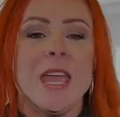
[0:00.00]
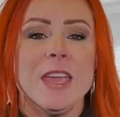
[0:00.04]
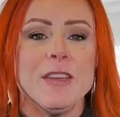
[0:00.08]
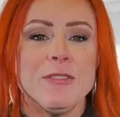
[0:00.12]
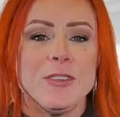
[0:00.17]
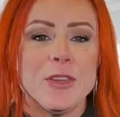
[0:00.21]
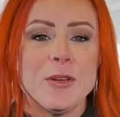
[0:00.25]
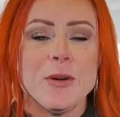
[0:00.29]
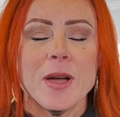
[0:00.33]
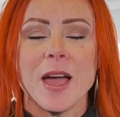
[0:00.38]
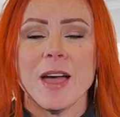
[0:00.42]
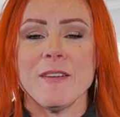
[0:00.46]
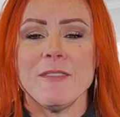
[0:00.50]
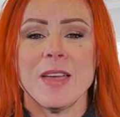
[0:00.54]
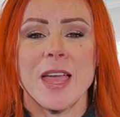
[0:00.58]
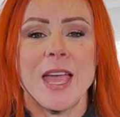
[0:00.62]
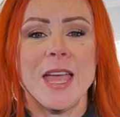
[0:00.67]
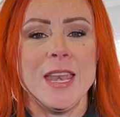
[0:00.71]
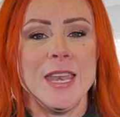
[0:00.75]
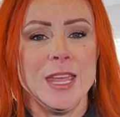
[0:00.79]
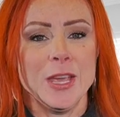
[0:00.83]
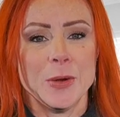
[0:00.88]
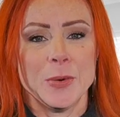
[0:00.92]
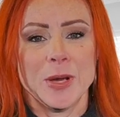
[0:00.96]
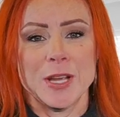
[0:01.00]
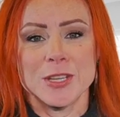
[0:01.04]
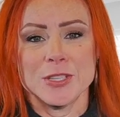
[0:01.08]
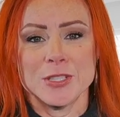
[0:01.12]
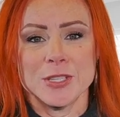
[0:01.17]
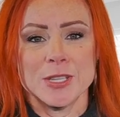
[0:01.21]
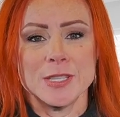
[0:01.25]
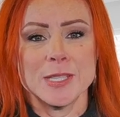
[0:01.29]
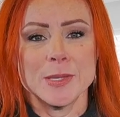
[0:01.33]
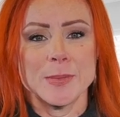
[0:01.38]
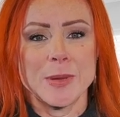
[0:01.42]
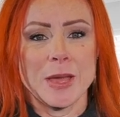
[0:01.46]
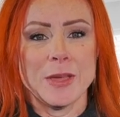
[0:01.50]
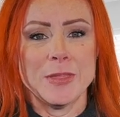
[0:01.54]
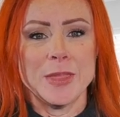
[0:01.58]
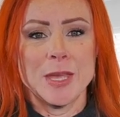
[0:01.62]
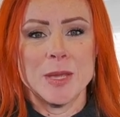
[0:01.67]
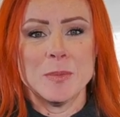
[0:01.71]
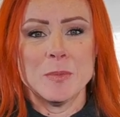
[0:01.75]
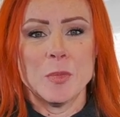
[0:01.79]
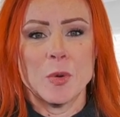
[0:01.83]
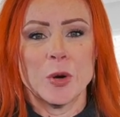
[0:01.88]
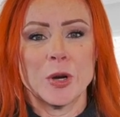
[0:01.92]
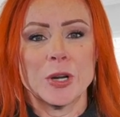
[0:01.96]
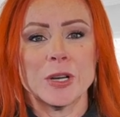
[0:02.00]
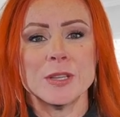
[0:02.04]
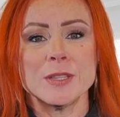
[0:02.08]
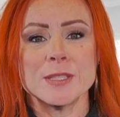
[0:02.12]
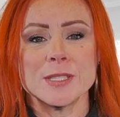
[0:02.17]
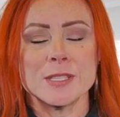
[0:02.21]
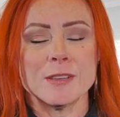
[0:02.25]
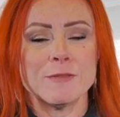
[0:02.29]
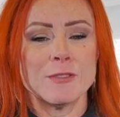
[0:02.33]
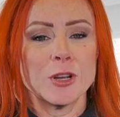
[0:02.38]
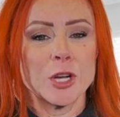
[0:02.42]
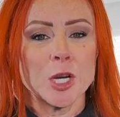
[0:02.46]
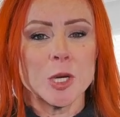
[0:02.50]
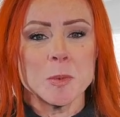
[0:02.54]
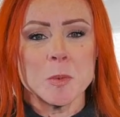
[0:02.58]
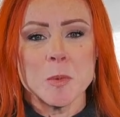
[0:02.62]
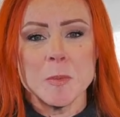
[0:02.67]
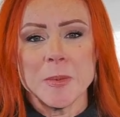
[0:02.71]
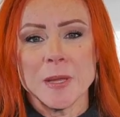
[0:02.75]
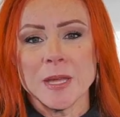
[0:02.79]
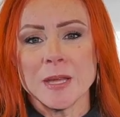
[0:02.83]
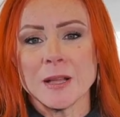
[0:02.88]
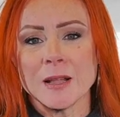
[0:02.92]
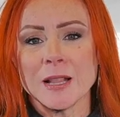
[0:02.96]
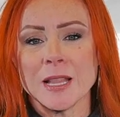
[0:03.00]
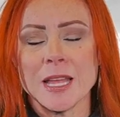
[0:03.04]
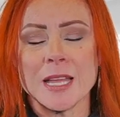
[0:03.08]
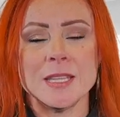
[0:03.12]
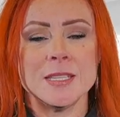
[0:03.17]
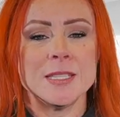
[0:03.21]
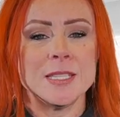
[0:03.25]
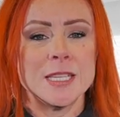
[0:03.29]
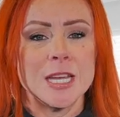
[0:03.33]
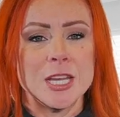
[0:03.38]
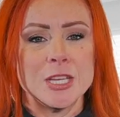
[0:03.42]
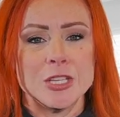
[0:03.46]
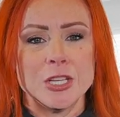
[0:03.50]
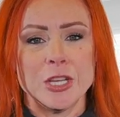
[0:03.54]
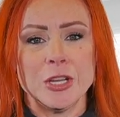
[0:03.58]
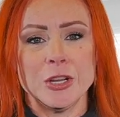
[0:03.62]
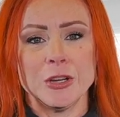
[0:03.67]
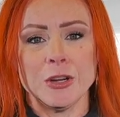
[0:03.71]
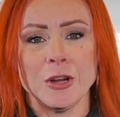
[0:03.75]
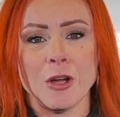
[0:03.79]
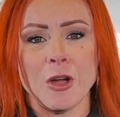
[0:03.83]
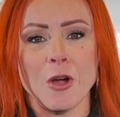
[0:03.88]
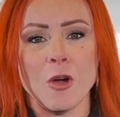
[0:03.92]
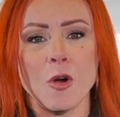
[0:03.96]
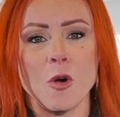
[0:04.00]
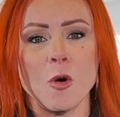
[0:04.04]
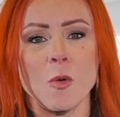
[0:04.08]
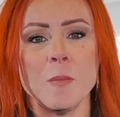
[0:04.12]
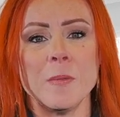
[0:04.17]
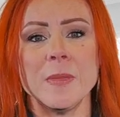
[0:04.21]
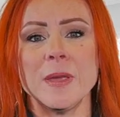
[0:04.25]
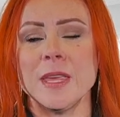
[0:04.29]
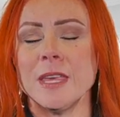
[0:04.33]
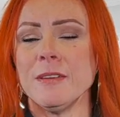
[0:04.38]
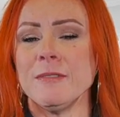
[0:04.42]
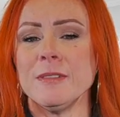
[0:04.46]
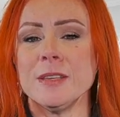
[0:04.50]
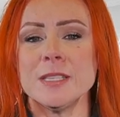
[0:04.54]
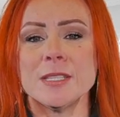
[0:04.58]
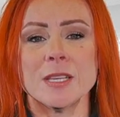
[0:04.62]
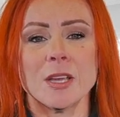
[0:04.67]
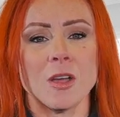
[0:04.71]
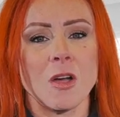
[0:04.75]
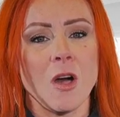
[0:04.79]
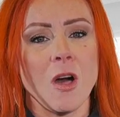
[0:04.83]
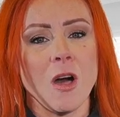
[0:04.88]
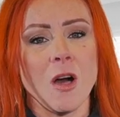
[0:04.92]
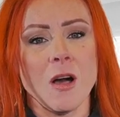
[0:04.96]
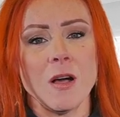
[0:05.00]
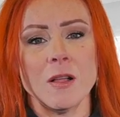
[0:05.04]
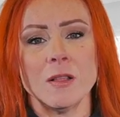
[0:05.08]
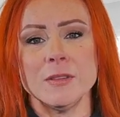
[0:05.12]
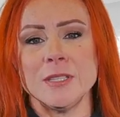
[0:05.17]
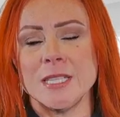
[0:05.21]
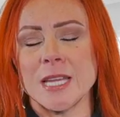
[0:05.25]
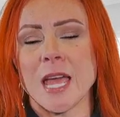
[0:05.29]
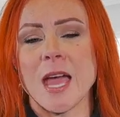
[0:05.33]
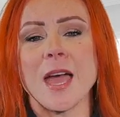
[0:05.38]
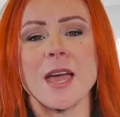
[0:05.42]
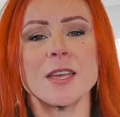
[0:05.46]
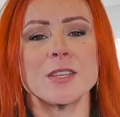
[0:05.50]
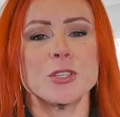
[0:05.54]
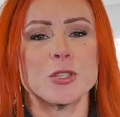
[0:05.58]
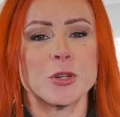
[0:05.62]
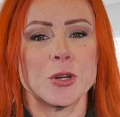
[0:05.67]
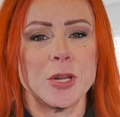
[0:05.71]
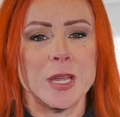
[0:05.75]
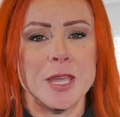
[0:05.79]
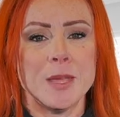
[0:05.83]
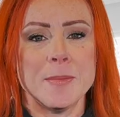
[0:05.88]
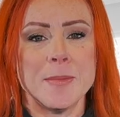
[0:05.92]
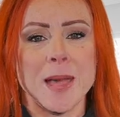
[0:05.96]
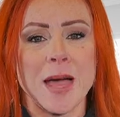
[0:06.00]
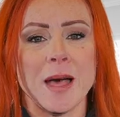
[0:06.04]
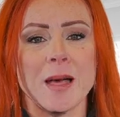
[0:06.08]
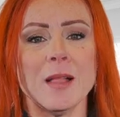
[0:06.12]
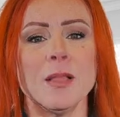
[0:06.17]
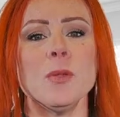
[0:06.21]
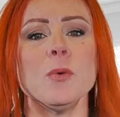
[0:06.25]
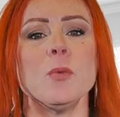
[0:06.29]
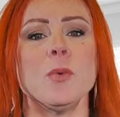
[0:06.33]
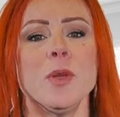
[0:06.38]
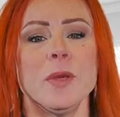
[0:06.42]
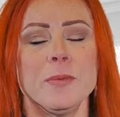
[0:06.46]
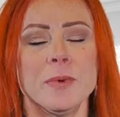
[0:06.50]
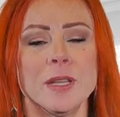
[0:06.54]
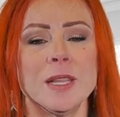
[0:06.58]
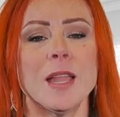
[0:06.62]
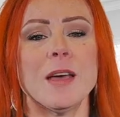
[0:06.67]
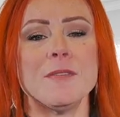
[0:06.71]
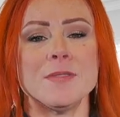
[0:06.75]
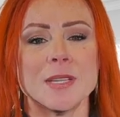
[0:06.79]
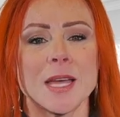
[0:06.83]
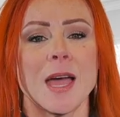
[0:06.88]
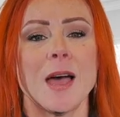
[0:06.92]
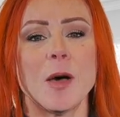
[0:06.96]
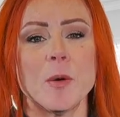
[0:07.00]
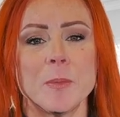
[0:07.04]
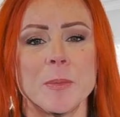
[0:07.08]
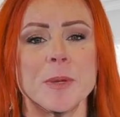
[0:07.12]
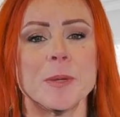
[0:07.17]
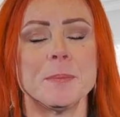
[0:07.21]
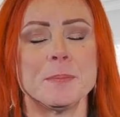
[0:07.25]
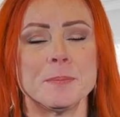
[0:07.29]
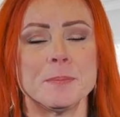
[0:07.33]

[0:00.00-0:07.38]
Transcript: If you have any questions about the importance of curb appeal and staging your home, give us a call, text, or email. We would love to help.